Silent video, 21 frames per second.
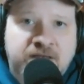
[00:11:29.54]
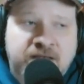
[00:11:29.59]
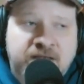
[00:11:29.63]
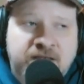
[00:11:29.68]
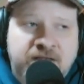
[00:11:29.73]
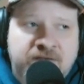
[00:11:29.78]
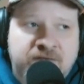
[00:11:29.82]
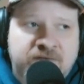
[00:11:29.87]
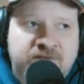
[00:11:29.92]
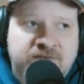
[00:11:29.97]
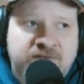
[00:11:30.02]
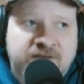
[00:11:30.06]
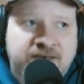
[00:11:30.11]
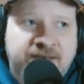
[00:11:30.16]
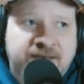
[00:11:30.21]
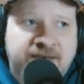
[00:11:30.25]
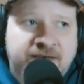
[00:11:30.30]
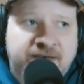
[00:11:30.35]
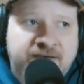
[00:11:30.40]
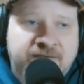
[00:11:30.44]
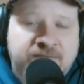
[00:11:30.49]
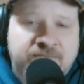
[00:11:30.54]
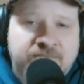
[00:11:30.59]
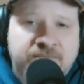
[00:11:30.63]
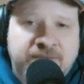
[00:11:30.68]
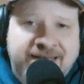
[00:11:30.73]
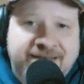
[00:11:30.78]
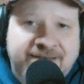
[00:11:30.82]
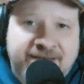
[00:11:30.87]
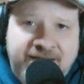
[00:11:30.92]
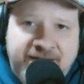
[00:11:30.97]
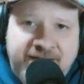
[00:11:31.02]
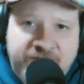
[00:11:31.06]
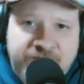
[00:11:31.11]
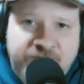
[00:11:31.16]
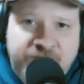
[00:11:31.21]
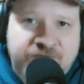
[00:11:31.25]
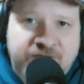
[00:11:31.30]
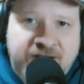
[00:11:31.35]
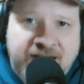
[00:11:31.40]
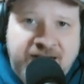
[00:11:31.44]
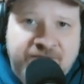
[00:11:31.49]
sitting meditating for
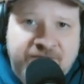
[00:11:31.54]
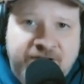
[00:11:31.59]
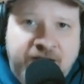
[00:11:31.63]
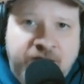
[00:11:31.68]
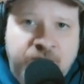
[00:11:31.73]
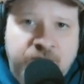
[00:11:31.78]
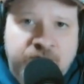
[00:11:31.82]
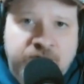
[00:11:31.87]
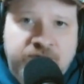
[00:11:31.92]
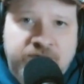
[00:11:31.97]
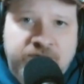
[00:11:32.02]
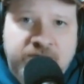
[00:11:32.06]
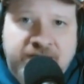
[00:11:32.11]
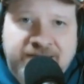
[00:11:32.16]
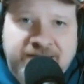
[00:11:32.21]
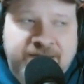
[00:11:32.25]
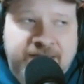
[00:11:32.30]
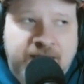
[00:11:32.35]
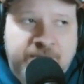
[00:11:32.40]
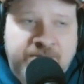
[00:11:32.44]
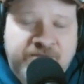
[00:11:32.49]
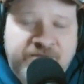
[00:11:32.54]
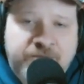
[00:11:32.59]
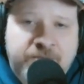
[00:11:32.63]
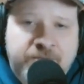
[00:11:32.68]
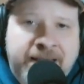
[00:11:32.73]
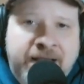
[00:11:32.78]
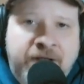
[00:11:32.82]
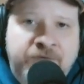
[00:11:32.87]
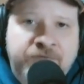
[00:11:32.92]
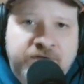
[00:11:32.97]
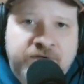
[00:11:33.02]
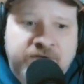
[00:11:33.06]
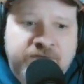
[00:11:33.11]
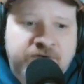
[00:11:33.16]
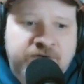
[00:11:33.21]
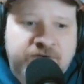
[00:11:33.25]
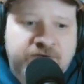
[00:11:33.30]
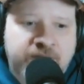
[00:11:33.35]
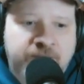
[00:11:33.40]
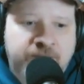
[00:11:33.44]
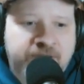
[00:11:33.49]
5 hours at the top of a mountain or
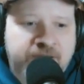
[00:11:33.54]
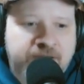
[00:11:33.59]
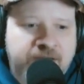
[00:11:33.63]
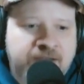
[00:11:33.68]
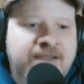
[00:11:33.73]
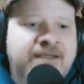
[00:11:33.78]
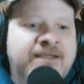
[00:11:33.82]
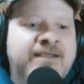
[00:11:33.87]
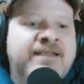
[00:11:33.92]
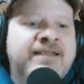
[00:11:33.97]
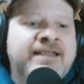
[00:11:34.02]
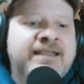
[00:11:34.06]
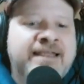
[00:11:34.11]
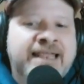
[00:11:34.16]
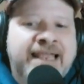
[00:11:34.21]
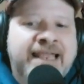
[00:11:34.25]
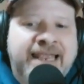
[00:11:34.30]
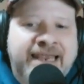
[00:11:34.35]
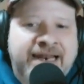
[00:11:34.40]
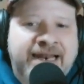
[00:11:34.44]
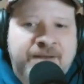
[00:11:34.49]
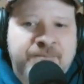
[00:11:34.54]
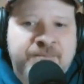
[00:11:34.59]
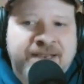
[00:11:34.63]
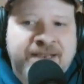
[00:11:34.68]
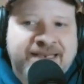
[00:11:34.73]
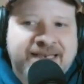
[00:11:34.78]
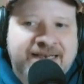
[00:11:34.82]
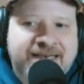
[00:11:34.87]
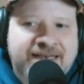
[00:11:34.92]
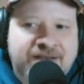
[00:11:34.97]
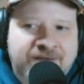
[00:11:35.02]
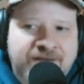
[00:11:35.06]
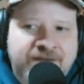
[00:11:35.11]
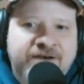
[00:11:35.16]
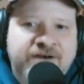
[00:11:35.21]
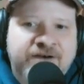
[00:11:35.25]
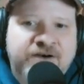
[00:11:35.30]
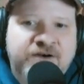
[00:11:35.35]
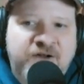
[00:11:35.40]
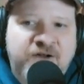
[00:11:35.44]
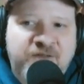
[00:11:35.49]
something. And I make it
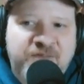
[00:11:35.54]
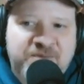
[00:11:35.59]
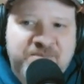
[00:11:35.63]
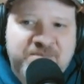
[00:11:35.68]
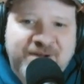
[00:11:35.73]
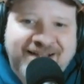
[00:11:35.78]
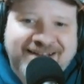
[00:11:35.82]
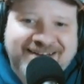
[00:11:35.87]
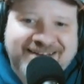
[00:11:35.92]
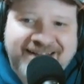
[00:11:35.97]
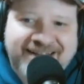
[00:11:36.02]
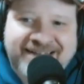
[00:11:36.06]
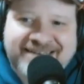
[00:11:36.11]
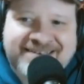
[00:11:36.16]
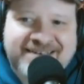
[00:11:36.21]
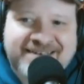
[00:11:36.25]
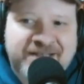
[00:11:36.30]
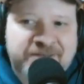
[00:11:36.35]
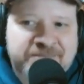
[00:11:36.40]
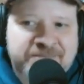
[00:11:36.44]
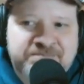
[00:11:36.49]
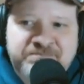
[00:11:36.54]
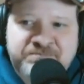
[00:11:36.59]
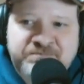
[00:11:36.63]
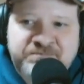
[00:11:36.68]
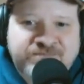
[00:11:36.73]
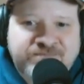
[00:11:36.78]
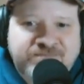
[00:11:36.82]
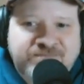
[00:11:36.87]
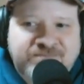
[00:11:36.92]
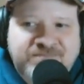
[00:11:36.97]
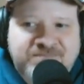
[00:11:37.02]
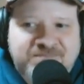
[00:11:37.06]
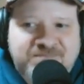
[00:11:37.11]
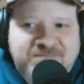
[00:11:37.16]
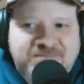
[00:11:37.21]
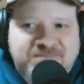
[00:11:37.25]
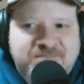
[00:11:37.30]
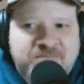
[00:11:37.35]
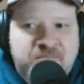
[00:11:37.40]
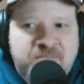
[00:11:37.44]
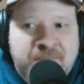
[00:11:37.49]
clear on the podcast that
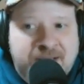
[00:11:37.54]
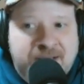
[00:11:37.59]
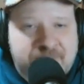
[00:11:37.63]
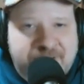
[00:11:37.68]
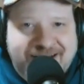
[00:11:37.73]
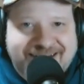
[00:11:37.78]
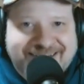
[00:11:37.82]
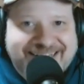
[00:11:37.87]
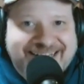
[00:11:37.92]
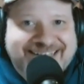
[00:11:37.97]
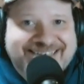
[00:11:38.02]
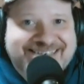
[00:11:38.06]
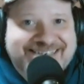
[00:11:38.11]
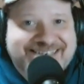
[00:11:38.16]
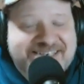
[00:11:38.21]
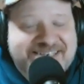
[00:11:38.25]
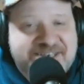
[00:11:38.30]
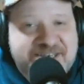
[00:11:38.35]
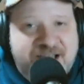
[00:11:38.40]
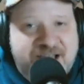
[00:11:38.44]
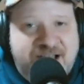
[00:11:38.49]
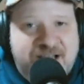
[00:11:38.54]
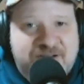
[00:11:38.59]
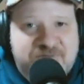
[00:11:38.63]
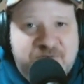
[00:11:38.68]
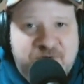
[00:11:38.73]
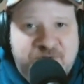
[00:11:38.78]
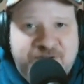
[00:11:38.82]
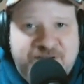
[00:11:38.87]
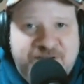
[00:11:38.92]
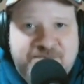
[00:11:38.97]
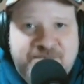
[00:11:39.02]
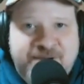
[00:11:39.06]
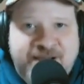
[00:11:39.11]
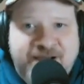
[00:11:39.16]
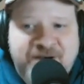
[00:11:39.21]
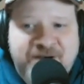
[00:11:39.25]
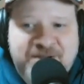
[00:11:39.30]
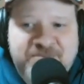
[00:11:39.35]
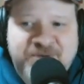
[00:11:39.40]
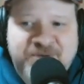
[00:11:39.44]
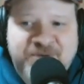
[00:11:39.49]
my podcast is not for the
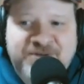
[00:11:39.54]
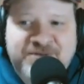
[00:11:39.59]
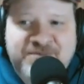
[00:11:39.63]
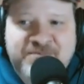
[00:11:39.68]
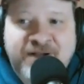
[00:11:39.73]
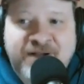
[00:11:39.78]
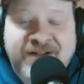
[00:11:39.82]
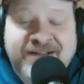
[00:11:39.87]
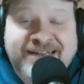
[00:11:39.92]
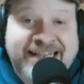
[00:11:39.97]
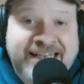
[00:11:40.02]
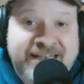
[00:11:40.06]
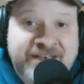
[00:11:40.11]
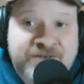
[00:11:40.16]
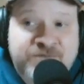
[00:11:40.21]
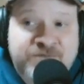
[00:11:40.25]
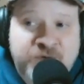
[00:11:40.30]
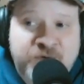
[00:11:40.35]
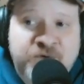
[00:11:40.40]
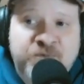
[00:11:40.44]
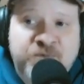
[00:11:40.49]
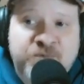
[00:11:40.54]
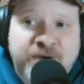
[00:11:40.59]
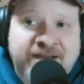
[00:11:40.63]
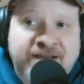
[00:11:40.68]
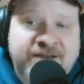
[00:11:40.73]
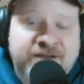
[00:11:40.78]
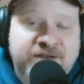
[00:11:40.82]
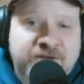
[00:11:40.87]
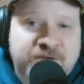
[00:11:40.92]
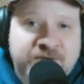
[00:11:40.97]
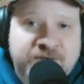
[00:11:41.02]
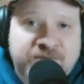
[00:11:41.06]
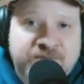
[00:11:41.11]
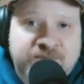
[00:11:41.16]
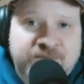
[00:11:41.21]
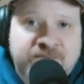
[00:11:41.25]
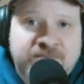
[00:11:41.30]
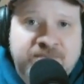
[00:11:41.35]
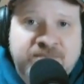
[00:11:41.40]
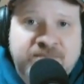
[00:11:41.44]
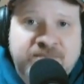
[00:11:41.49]
aspiring Buddhist monk. It's for regular
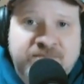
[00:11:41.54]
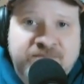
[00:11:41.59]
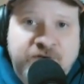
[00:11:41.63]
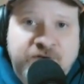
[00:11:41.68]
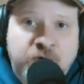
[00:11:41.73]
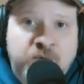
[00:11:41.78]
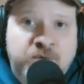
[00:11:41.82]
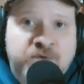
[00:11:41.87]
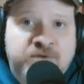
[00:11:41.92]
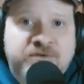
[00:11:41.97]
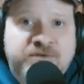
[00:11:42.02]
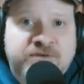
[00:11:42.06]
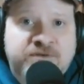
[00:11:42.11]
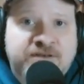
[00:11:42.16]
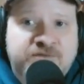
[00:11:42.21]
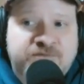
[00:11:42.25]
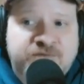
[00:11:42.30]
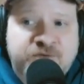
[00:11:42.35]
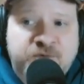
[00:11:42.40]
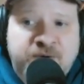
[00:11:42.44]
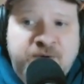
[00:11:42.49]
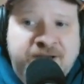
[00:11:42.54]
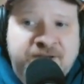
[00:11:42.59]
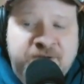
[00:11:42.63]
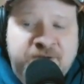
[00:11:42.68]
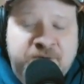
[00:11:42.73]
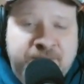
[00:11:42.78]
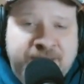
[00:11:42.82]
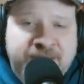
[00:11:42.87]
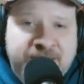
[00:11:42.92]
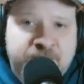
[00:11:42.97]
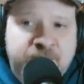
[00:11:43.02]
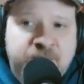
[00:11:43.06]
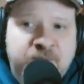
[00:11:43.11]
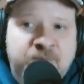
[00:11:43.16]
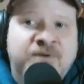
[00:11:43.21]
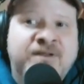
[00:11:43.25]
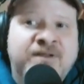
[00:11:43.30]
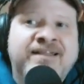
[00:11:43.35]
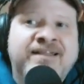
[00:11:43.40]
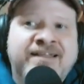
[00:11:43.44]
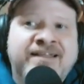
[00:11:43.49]
folks. It's for regular people.
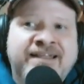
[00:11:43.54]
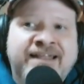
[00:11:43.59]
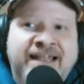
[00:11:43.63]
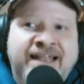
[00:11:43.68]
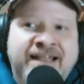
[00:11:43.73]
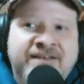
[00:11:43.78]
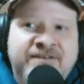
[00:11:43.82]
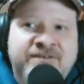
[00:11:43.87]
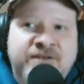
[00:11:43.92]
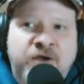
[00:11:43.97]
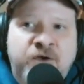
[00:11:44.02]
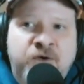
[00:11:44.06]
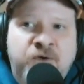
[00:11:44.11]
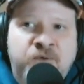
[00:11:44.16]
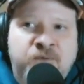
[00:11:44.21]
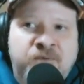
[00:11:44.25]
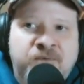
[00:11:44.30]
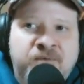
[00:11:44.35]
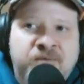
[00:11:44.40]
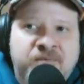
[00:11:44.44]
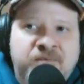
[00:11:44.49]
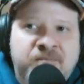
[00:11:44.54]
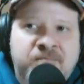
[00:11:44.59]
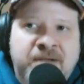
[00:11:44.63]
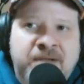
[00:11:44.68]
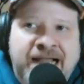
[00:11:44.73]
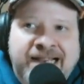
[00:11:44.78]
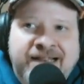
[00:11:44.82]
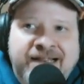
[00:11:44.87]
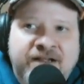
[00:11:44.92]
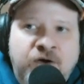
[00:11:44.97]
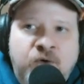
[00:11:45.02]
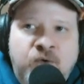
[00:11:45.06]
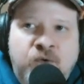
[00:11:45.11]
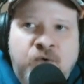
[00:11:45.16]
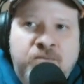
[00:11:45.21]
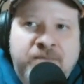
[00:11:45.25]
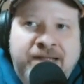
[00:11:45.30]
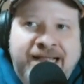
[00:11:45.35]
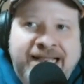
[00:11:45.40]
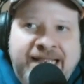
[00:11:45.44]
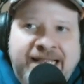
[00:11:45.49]
And so my goal,
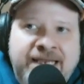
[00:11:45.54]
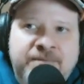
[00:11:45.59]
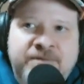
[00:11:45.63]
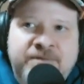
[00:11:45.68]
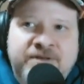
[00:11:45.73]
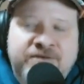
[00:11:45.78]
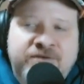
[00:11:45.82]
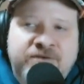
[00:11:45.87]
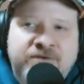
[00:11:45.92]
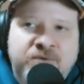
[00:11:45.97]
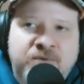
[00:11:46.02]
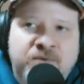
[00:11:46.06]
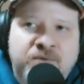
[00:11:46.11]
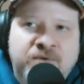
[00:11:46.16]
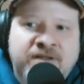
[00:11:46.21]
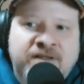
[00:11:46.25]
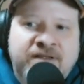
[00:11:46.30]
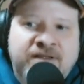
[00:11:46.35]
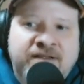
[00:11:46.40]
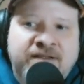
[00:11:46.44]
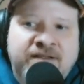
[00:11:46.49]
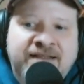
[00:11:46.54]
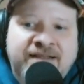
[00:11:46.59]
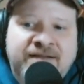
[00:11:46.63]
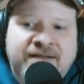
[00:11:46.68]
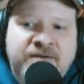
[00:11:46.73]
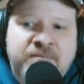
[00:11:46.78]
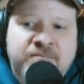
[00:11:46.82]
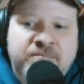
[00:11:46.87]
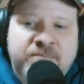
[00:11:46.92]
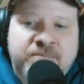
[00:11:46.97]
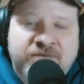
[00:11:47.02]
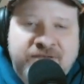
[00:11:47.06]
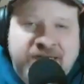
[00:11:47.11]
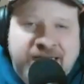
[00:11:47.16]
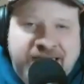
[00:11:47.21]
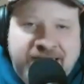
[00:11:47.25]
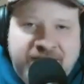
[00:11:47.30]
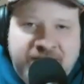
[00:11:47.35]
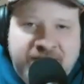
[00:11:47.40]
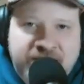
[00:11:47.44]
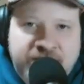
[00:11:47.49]
my aim is to
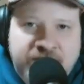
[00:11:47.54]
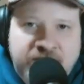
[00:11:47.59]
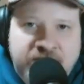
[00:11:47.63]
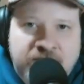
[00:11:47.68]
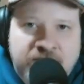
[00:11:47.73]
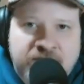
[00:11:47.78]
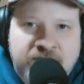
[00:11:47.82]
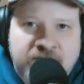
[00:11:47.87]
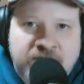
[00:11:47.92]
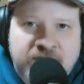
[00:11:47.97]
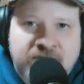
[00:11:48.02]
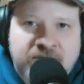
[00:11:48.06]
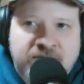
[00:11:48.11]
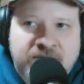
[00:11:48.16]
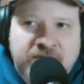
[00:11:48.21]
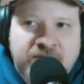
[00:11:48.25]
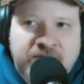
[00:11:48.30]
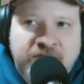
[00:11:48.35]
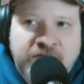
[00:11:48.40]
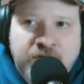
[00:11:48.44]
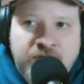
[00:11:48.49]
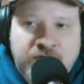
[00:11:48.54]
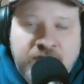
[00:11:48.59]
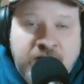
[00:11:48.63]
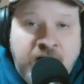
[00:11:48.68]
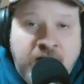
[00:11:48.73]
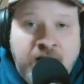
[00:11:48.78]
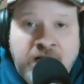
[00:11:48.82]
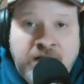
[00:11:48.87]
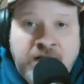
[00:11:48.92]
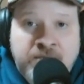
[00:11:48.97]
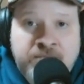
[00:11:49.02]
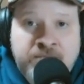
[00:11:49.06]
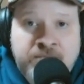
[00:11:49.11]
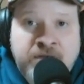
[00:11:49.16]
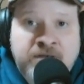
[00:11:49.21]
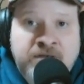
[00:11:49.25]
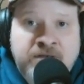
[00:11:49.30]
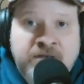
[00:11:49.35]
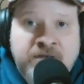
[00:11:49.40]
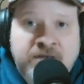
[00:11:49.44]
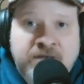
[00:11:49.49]
provide a little, calm
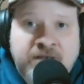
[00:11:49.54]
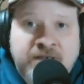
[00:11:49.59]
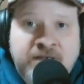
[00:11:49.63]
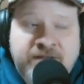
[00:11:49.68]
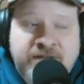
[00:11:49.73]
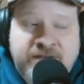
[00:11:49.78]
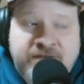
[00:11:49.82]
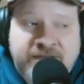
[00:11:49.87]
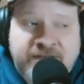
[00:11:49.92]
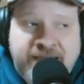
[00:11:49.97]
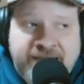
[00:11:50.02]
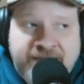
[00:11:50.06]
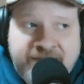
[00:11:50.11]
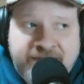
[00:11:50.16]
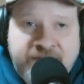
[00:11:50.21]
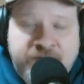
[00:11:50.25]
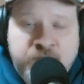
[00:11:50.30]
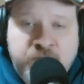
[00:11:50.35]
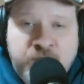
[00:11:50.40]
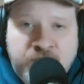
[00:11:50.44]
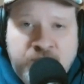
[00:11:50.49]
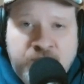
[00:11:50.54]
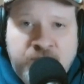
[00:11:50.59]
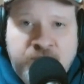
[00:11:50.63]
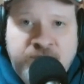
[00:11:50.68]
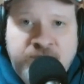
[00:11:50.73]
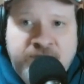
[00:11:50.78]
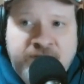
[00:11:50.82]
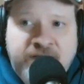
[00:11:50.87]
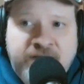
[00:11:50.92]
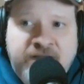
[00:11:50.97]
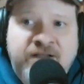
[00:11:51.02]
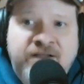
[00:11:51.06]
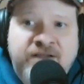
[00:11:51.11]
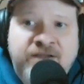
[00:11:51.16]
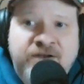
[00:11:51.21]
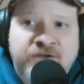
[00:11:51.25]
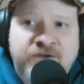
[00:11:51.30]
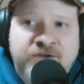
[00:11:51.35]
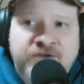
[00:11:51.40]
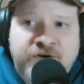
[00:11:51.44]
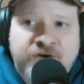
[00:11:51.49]
in this hectic world.
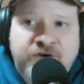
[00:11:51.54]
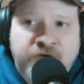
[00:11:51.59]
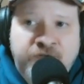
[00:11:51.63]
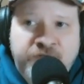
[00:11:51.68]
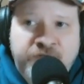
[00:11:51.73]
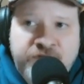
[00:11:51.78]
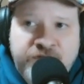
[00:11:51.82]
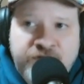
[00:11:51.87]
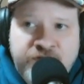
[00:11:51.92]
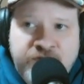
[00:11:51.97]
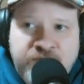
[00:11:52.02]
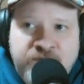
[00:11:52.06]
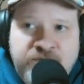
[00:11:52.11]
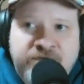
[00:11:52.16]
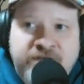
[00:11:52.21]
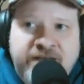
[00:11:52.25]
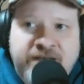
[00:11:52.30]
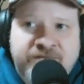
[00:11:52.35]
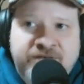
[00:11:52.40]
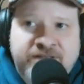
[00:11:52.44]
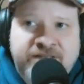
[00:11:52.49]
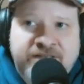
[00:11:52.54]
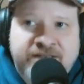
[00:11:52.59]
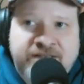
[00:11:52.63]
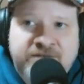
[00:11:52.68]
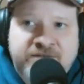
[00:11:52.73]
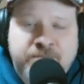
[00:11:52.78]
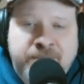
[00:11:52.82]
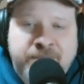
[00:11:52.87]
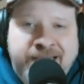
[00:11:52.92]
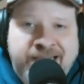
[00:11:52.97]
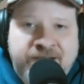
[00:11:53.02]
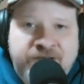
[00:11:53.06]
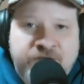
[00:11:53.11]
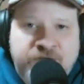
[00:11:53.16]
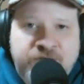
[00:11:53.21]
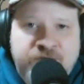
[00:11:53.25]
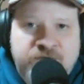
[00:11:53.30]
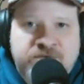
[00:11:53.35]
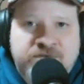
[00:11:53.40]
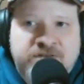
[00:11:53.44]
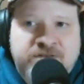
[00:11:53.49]
You turn on the news and everything's bad
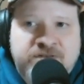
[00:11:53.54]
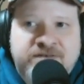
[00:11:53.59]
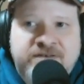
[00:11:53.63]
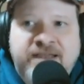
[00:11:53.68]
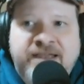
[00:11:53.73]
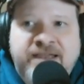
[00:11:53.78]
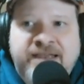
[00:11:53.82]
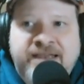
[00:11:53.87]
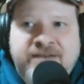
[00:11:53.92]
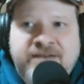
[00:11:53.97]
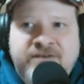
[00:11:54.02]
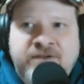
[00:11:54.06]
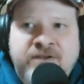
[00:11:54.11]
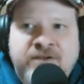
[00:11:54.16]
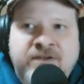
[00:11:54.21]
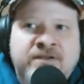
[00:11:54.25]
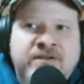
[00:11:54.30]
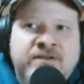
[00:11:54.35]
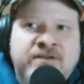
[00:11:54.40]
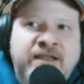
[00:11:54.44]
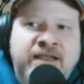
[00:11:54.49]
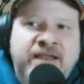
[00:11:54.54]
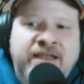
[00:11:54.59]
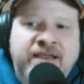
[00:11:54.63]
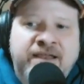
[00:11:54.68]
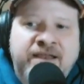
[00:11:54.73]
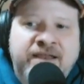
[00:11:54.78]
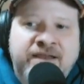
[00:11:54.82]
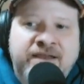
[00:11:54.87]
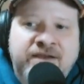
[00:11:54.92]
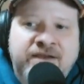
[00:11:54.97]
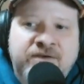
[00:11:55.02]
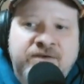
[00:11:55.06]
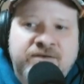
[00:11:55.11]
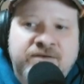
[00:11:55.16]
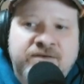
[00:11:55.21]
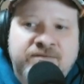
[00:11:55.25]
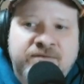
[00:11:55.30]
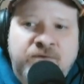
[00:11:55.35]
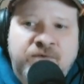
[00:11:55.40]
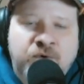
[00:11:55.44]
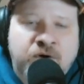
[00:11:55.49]
news these days,
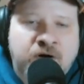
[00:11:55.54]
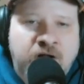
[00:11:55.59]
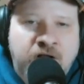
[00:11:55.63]
and we're all